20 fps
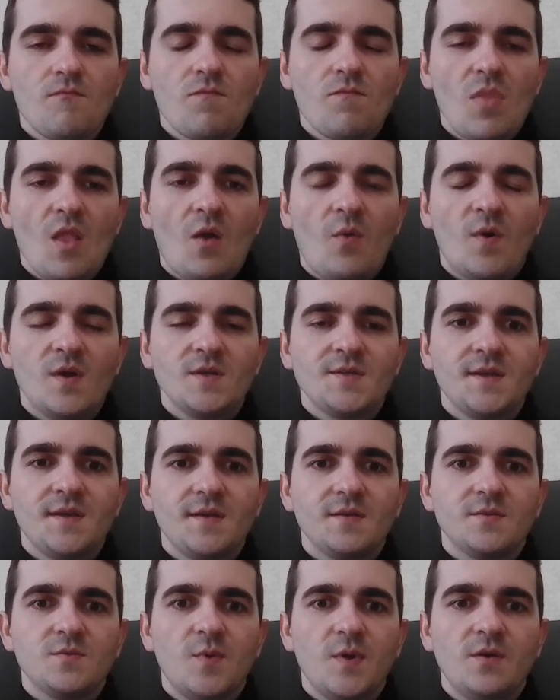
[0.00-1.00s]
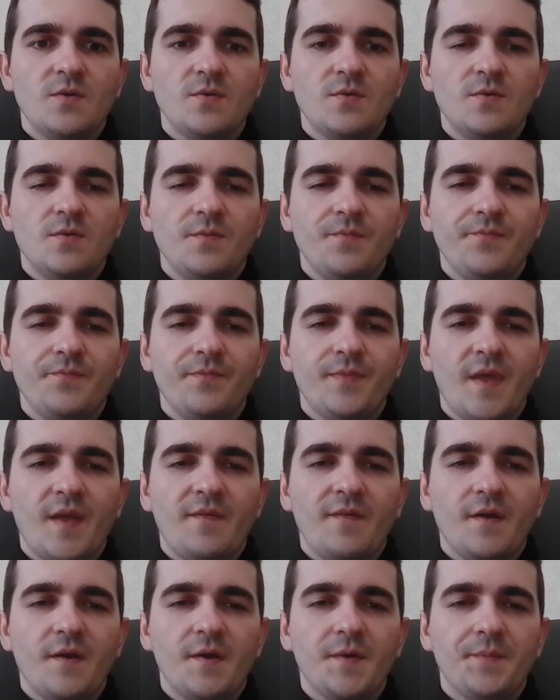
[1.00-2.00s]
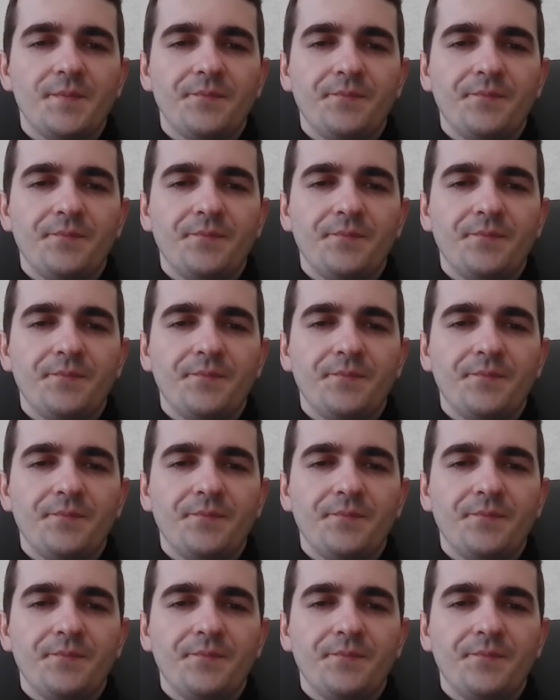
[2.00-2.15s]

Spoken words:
White king is weaker, I think.